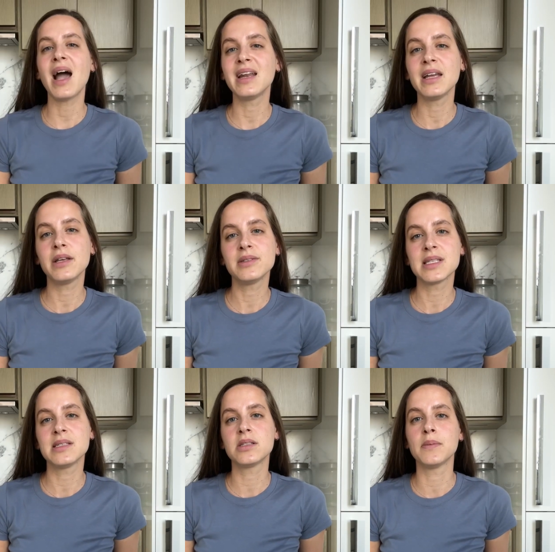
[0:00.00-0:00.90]
I didn't use
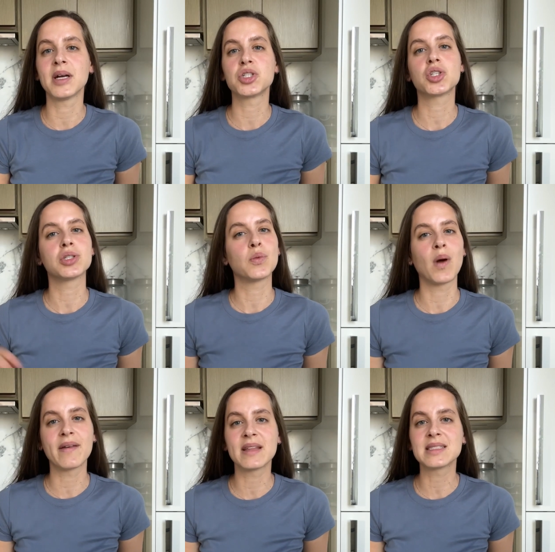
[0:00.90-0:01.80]
these too much, just
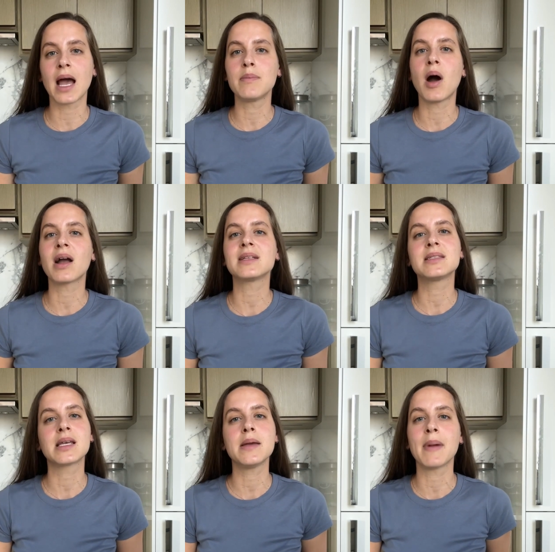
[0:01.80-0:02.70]
one of the side pockets
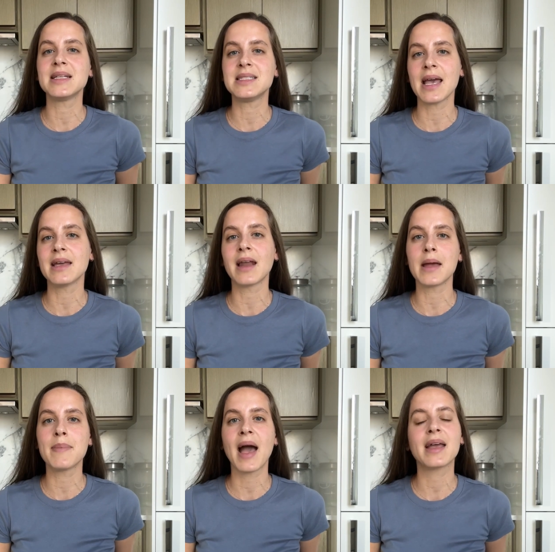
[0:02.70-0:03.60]
to keep my day and
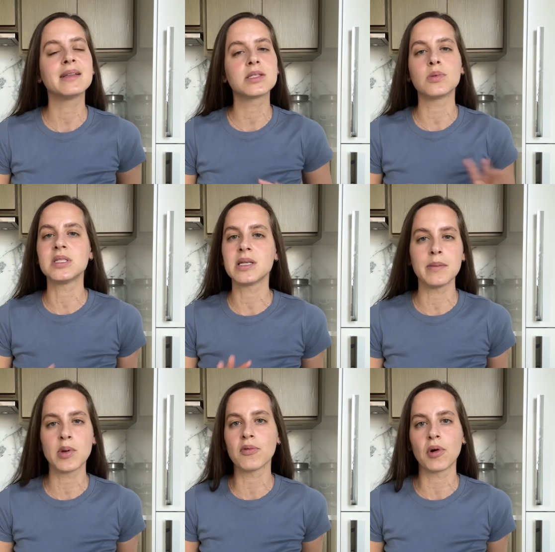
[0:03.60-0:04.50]
night bag in so it didn't move